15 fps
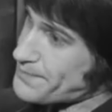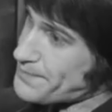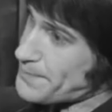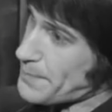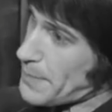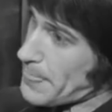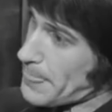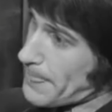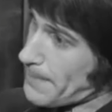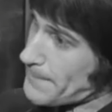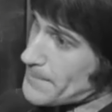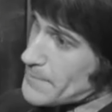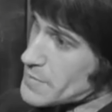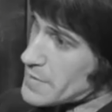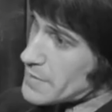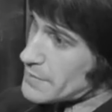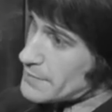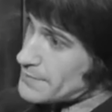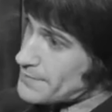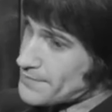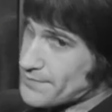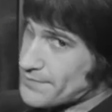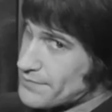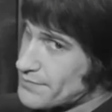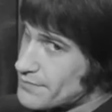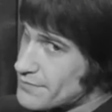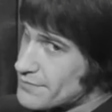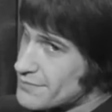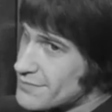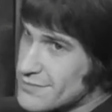the older of the two, was
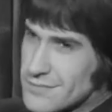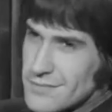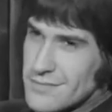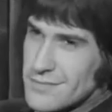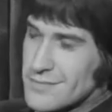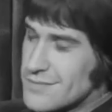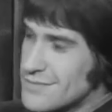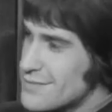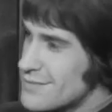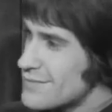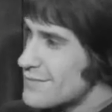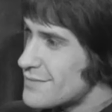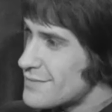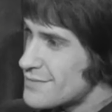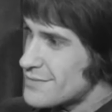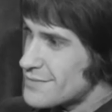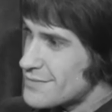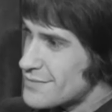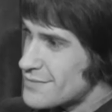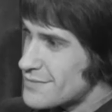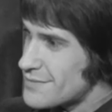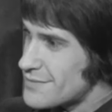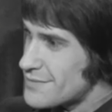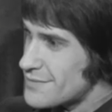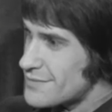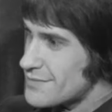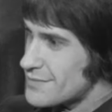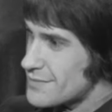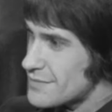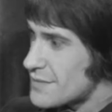the thinker, the songwriter.
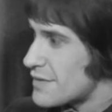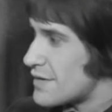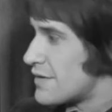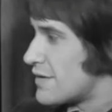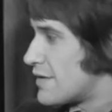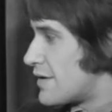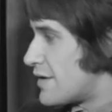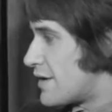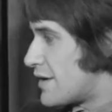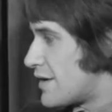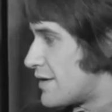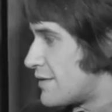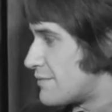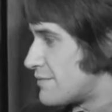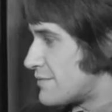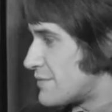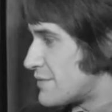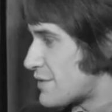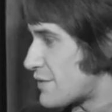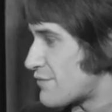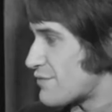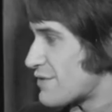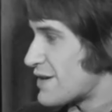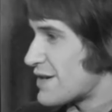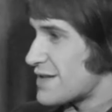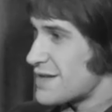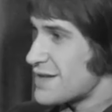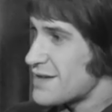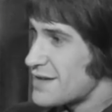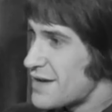He had a talent for capturing
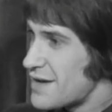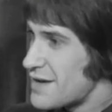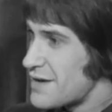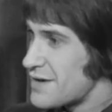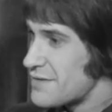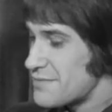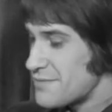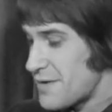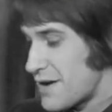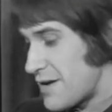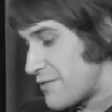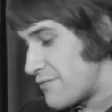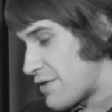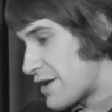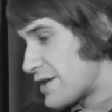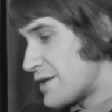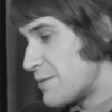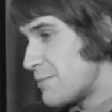everyday life in his lyrics.